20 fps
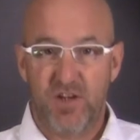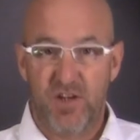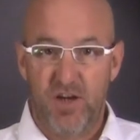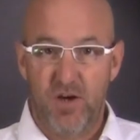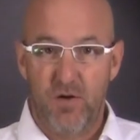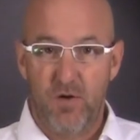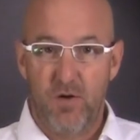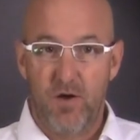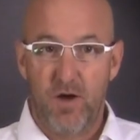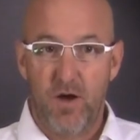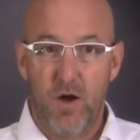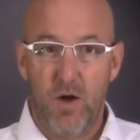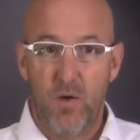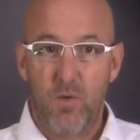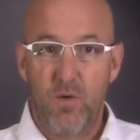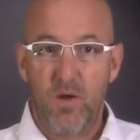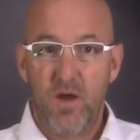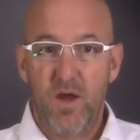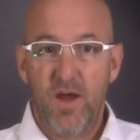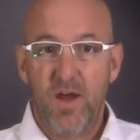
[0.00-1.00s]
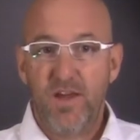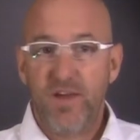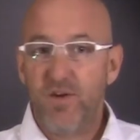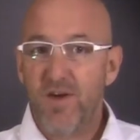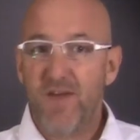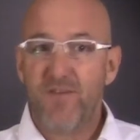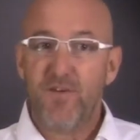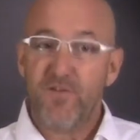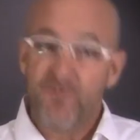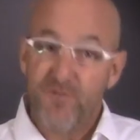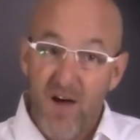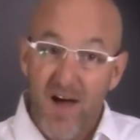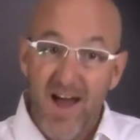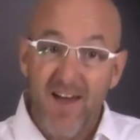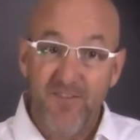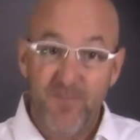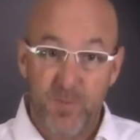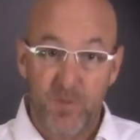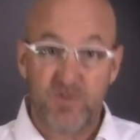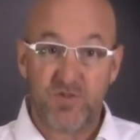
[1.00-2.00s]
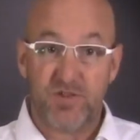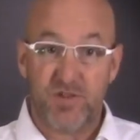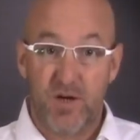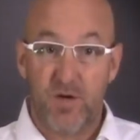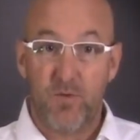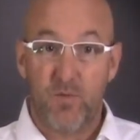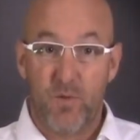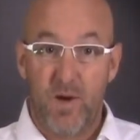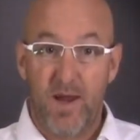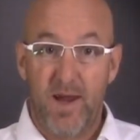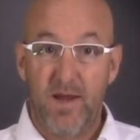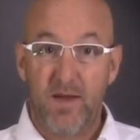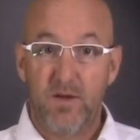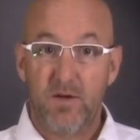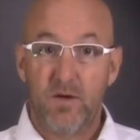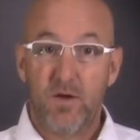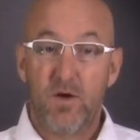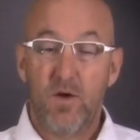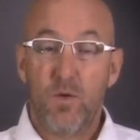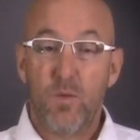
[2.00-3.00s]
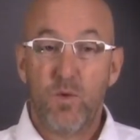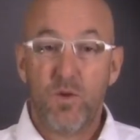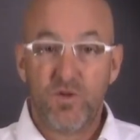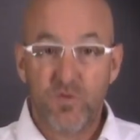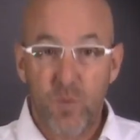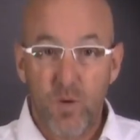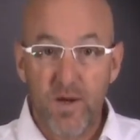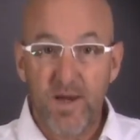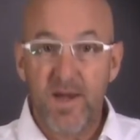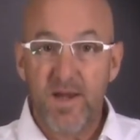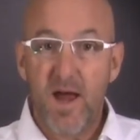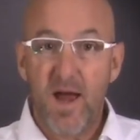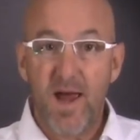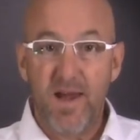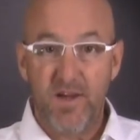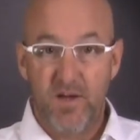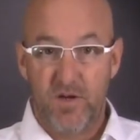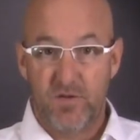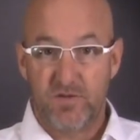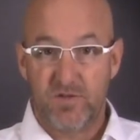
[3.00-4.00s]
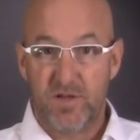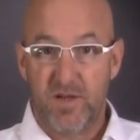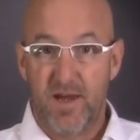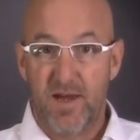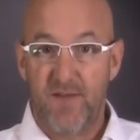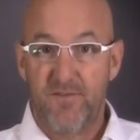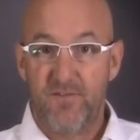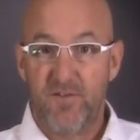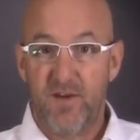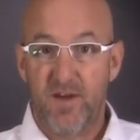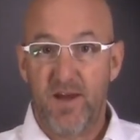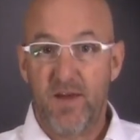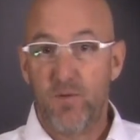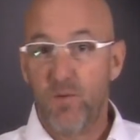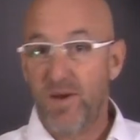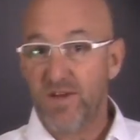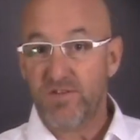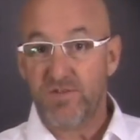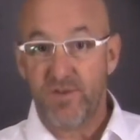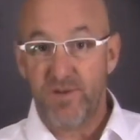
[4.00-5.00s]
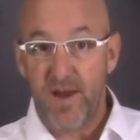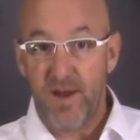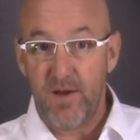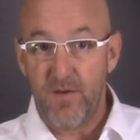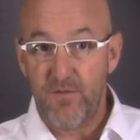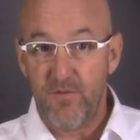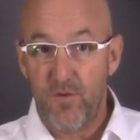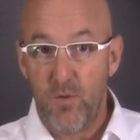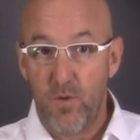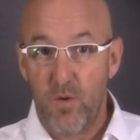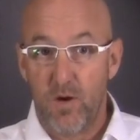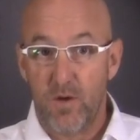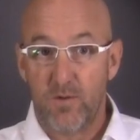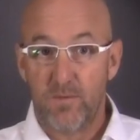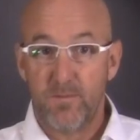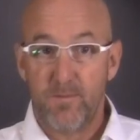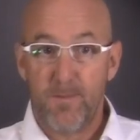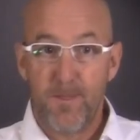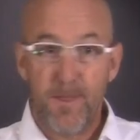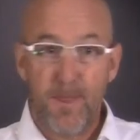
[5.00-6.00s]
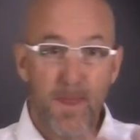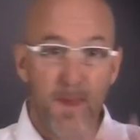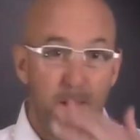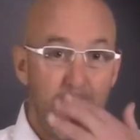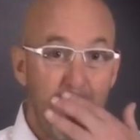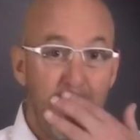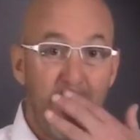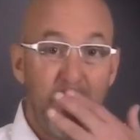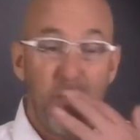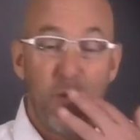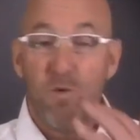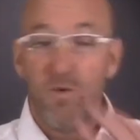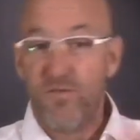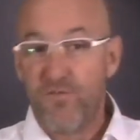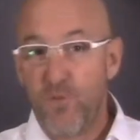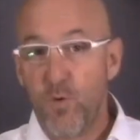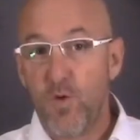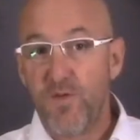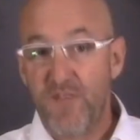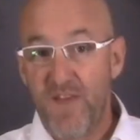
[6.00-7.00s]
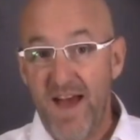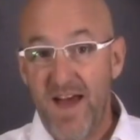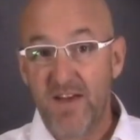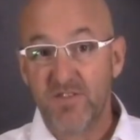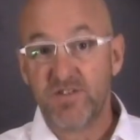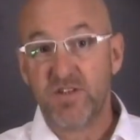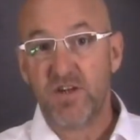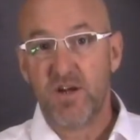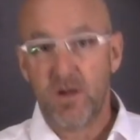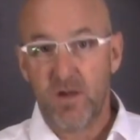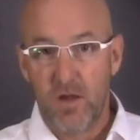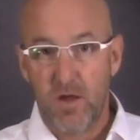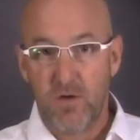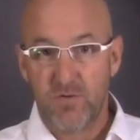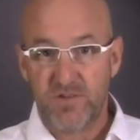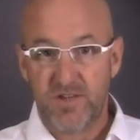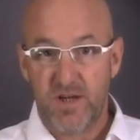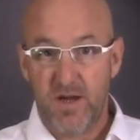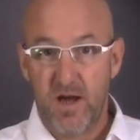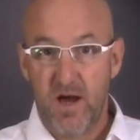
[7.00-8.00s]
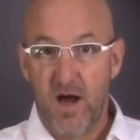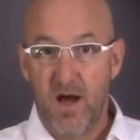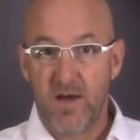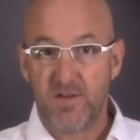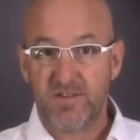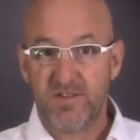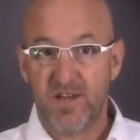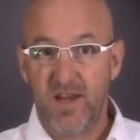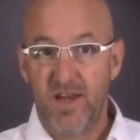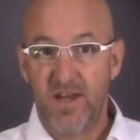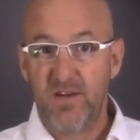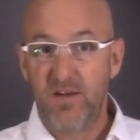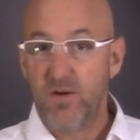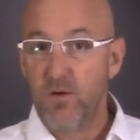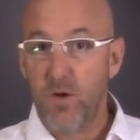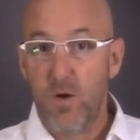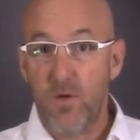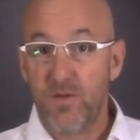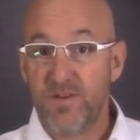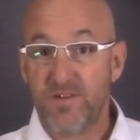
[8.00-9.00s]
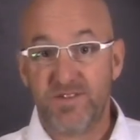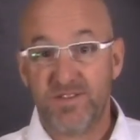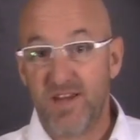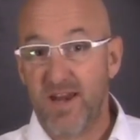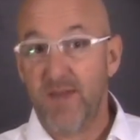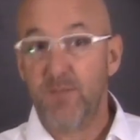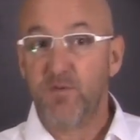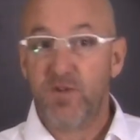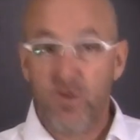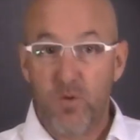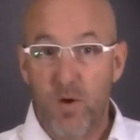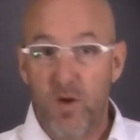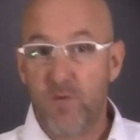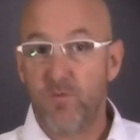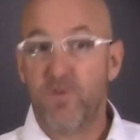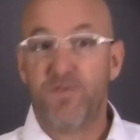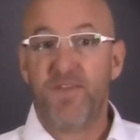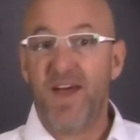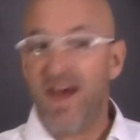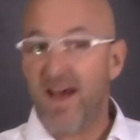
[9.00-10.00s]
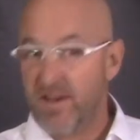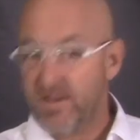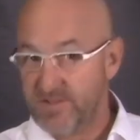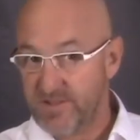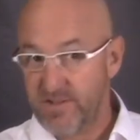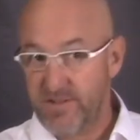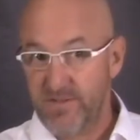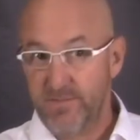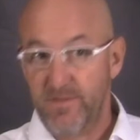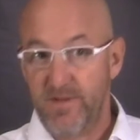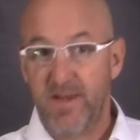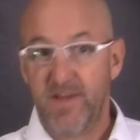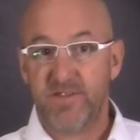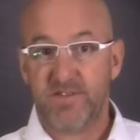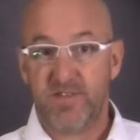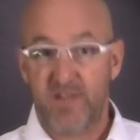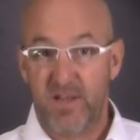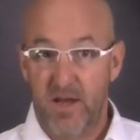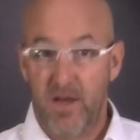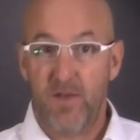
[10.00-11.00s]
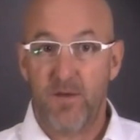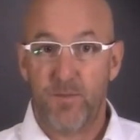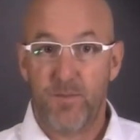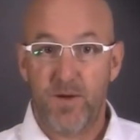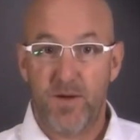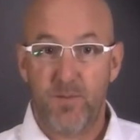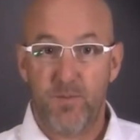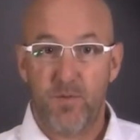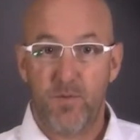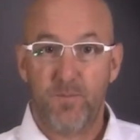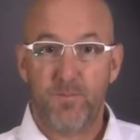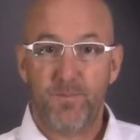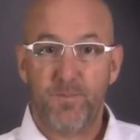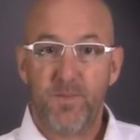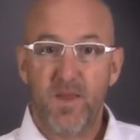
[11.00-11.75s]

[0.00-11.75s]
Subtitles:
a year ago. You have a 5% rate with 29 years left, and rates are down to 4%, with $4,000 in closing costs, and you owe the same $200,000 as the other people.